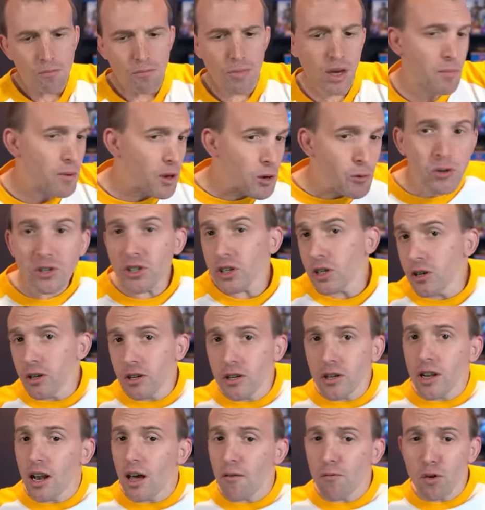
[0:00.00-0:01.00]
Maybe it was an
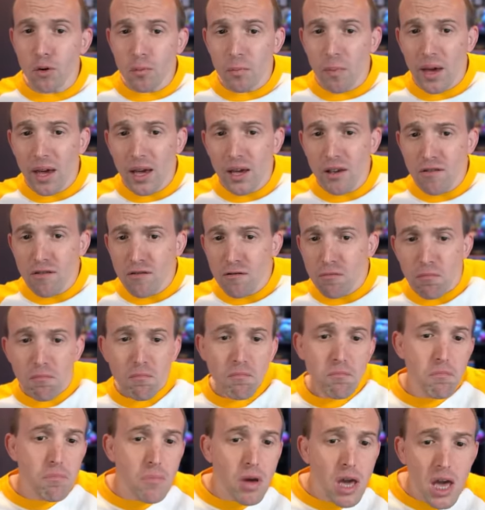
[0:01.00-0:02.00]
underleveled base.
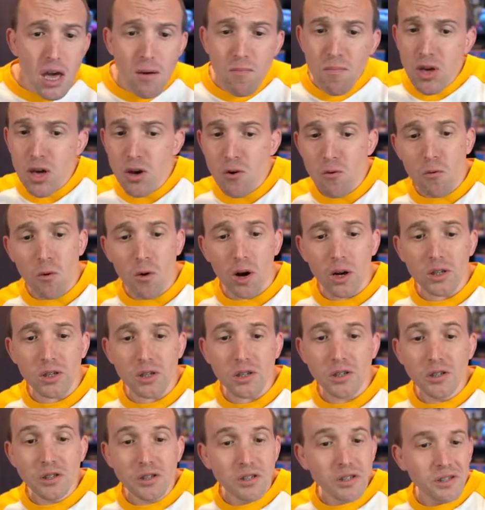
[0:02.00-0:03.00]
Maybe it
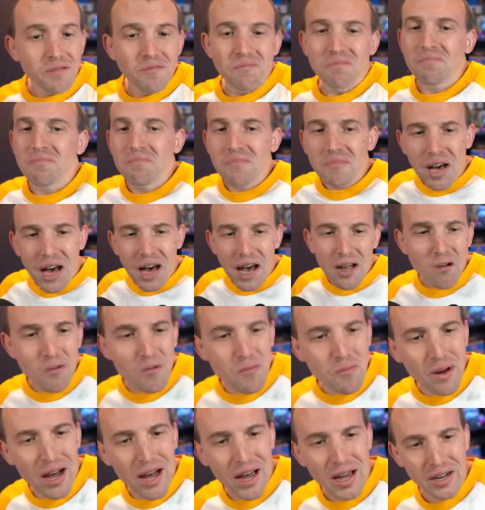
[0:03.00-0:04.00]
wasn't. I
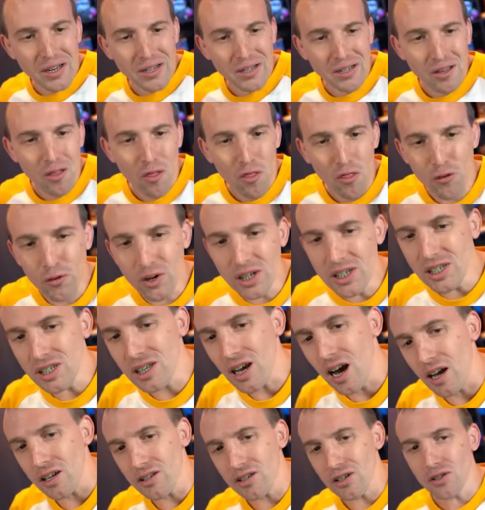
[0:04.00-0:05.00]
don't mind. 3
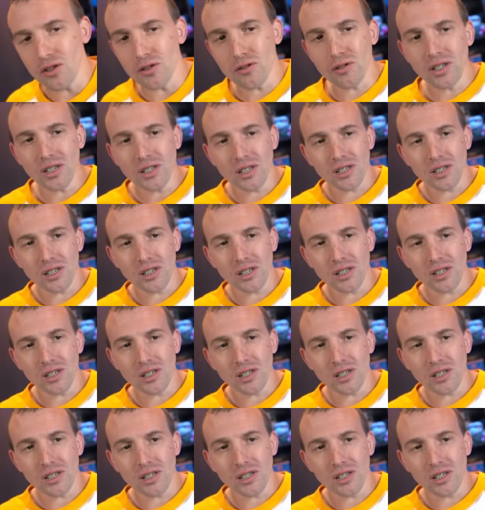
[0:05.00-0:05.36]
stars are 3